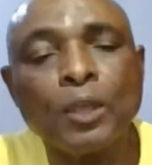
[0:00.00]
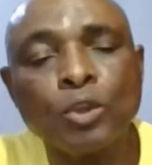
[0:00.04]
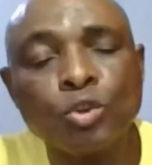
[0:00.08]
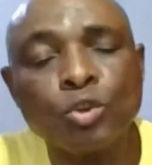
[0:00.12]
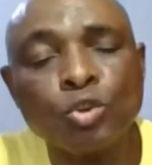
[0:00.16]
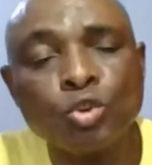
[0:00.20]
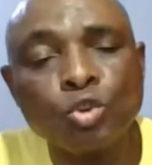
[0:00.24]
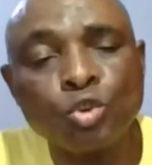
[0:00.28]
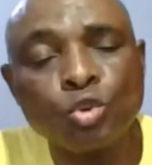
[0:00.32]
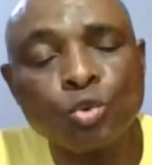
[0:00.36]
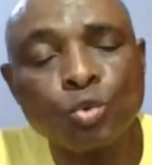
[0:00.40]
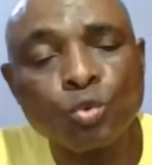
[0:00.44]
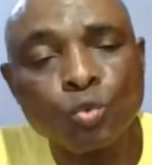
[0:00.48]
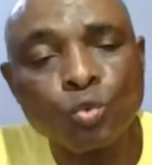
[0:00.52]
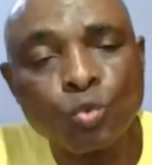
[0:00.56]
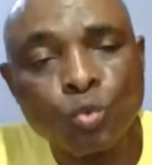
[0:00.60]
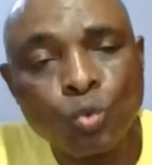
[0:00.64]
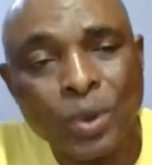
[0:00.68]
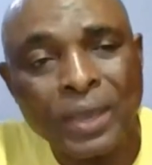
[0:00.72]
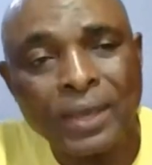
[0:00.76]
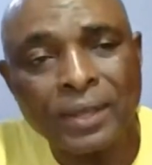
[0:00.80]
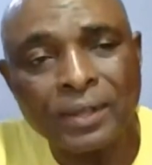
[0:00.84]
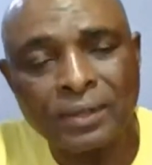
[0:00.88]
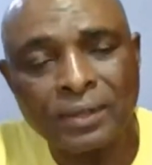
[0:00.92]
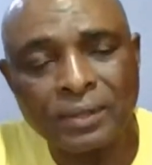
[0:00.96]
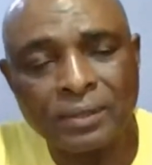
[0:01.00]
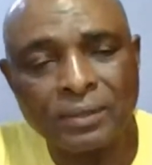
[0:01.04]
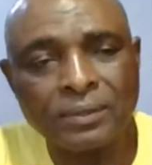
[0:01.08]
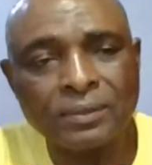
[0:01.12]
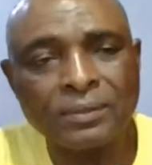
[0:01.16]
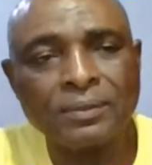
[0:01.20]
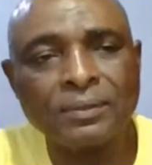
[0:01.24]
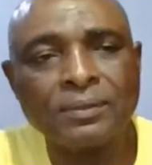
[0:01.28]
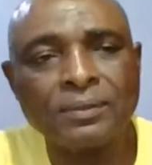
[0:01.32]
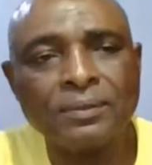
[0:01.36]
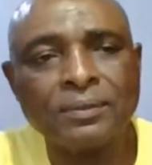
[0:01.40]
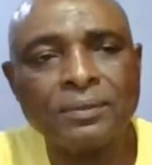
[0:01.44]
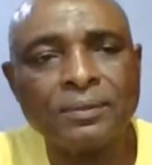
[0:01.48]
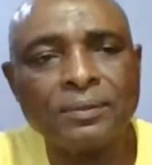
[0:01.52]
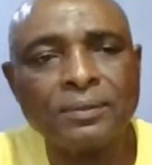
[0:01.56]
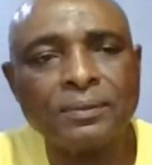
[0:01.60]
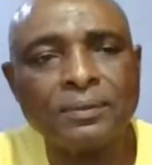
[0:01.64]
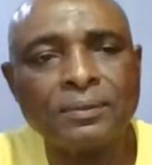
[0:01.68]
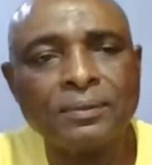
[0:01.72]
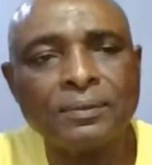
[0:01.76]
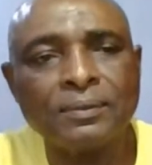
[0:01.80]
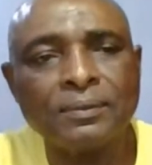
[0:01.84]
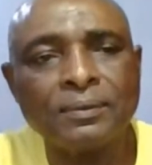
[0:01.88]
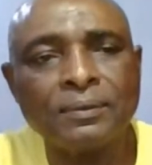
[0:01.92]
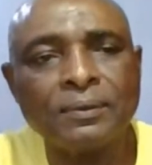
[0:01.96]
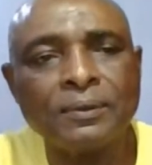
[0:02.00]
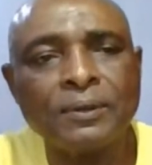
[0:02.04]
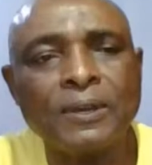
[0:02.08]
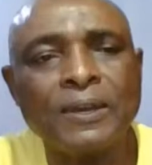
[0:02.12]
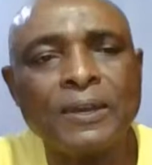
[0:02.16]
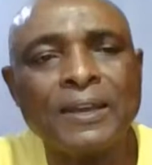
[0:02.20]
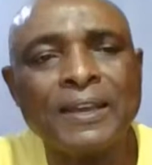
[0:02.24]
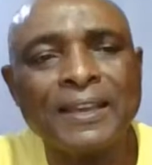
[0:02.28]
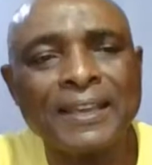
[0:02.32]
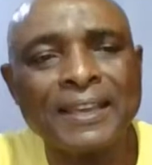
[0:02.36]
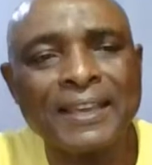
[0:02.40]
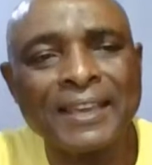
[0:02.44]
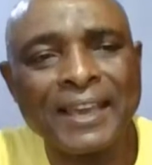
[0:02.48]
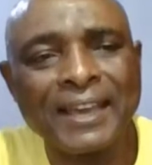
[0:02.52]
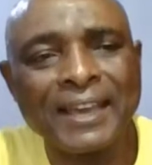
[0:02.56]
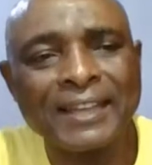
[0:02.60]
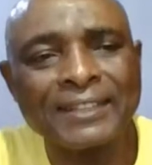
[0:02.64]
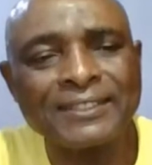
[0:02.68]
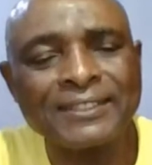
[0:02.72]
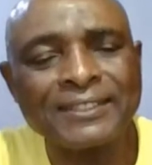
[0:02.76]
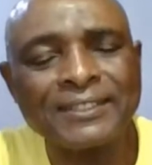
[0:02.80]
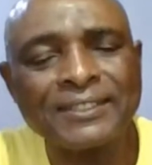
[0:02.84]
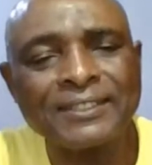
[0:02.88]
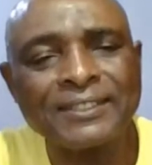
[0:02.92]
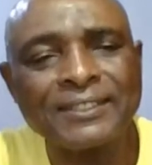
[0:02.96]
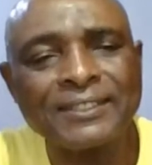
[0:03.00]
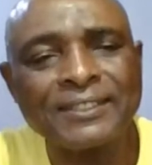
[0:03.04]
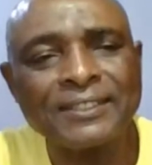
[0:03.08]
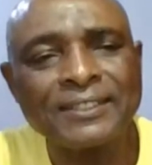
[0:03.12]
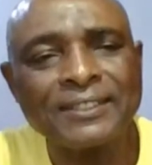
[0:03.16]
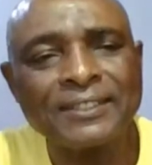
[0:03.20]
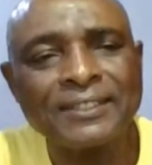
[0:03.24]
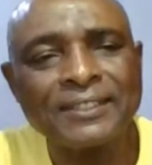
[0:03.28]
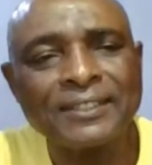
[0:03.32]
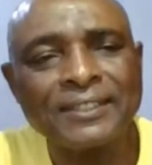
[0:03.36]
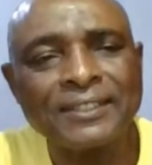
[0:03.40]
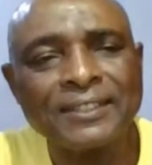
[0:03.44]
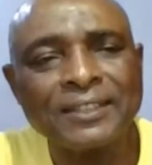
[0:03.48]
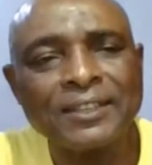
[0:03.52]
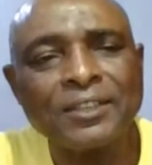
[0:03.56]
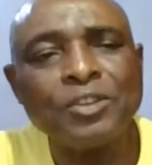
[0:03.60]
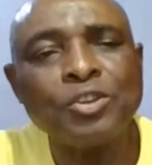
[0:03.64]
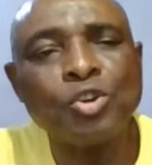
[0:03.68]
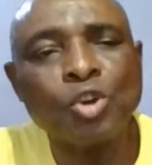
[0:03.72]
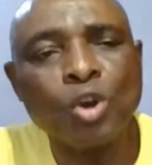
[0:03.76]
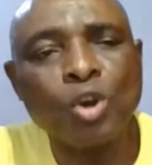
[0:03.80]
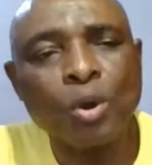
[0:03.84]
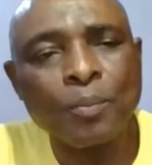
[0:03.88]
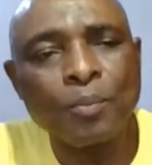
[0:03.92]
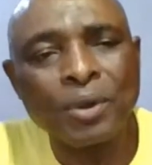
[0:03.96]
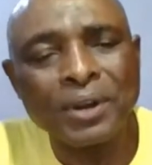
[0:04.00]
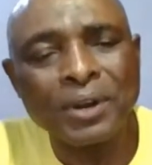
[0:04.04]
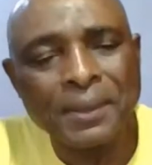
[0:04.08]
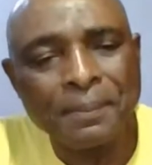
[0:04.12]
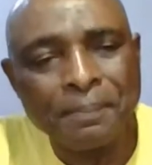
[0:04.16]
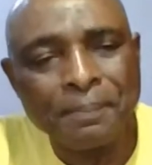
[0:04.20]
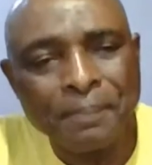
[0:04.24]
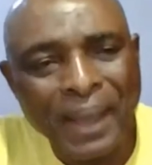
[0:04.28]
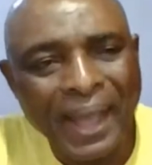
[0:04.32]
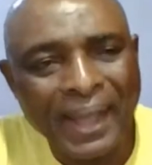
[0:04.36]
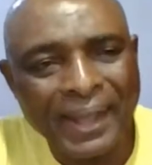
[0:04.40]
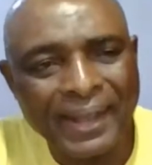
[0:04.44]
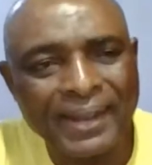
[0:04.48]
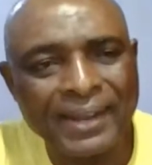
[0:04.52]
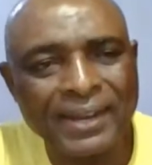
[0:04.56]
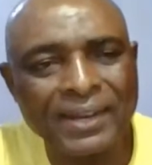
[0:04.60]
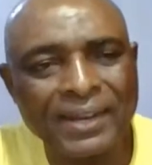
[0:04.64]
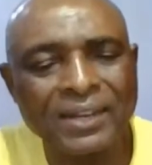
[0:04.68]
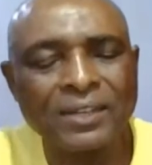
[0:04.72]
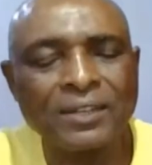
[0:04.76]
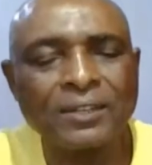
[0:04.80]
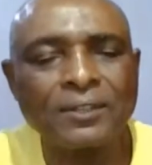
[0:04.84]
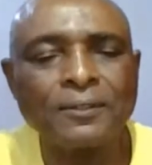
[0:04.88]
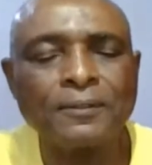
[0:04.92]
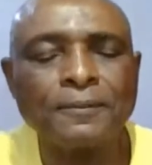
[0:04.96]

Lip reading: you will get your money back.